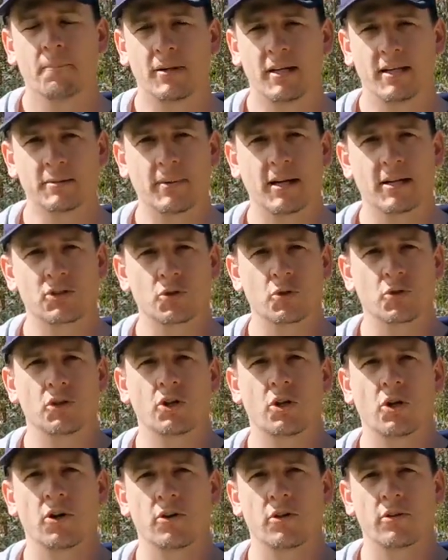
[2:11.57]
please make sure
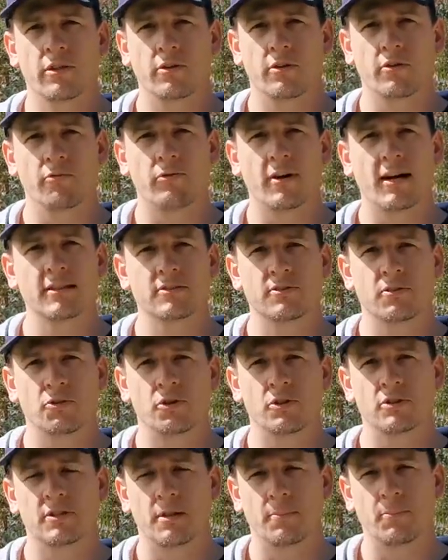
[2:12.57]
you go race
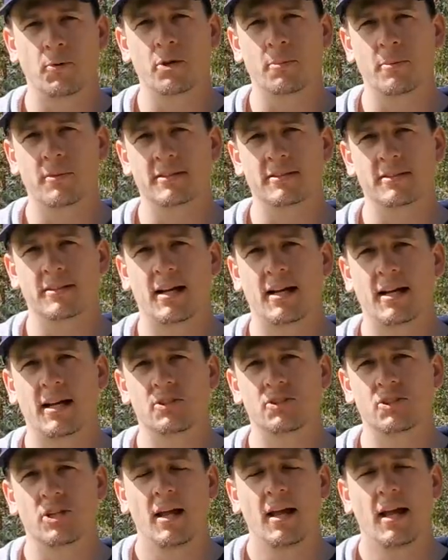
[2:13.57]
through to the bottom of the
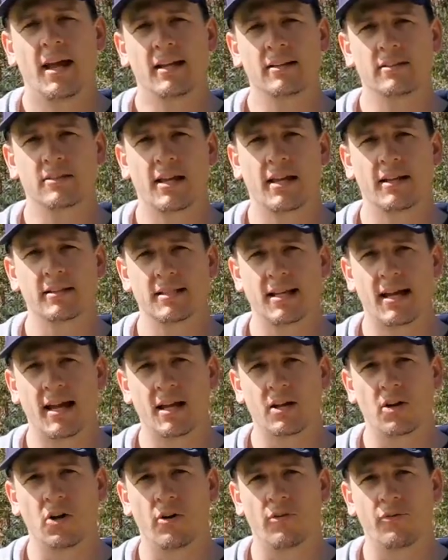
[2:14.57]
stage and
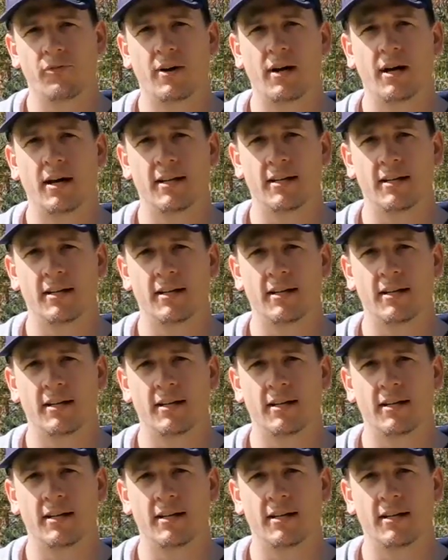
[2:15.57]
tag off.